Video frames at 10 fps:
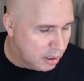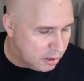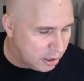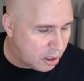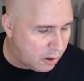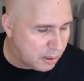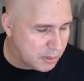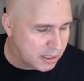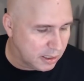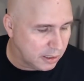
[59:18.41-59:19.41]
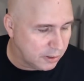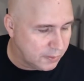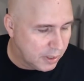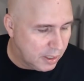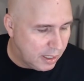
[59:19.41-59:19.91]
The coating material,
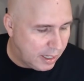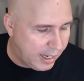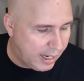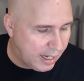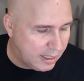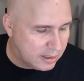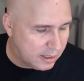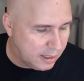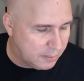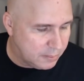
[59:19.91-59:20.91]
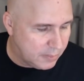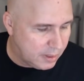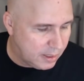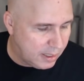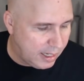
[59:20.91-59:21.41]
and um,
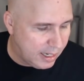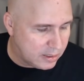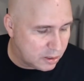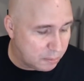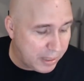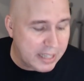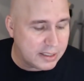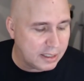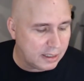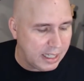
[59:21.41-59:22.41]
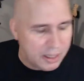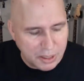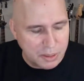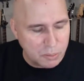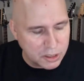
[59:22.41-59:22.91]
and so basically, he
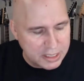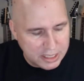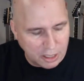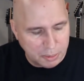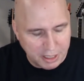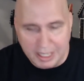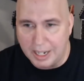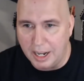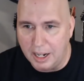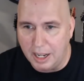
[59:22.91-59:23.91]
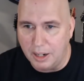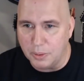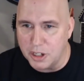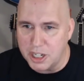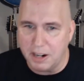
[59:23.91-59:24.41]
went in more detail, but again, I, I
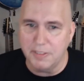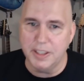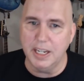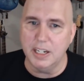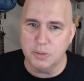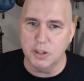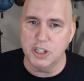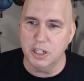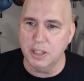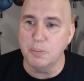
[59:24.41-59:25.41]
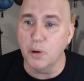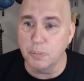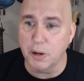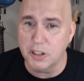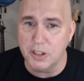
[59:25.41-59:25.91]
want to share everything. I just want to share the
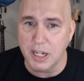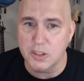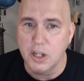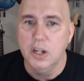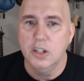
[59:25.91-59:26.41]
important part to you guys.